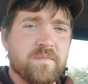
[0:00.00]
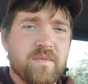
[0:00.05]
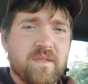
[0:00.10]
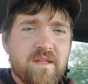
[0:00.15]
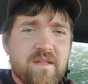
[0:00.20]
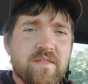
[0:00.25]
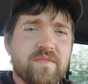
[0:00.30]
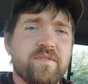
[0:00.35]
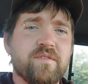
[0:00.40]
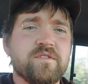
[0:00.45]

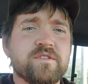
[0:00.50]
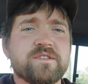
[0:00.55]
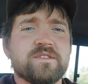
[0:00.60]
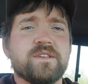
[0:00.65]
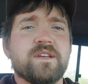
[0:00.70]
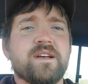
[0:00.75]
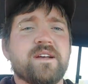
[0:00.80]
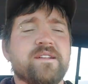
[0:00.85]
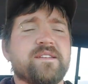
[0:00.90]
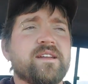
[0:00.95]
those
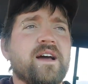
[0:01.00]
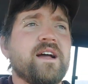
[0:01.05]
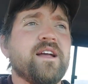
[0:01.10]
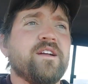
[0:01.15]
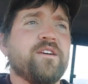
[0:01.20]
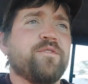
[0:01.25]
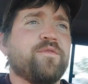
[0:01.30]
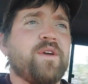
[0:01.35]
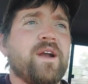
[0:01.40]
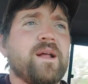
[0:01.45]

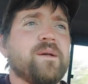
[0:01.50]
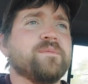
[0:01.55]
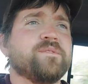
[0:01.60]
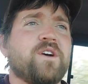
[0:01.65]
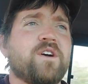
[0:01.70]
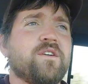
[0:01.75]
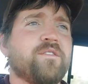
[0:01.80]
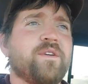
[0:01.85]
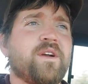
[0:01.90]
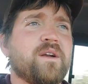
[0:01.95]
diaphragms
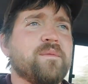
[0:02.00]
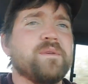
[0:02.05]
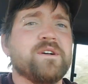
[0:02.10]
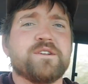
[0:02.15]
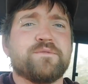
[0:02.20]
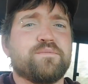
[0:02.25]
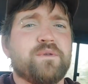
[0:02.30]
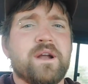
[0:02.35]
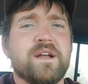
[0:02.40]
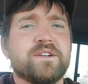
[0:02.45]
aren't very much
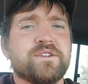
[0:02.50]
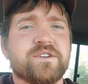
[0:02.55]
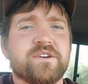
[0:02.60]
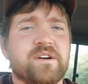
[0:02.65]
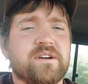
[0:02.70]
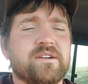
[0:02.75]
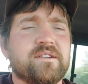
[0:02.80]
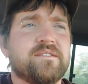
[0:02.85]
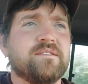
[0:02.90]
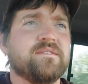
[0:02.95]
pressure.
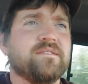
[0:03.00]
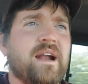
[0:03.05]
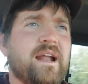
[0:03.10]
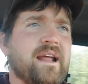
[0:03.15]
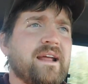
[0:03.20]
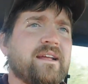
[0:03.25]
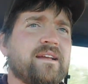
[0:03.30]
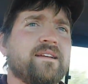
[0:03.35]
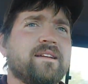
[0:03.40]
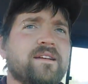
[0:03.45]
Like,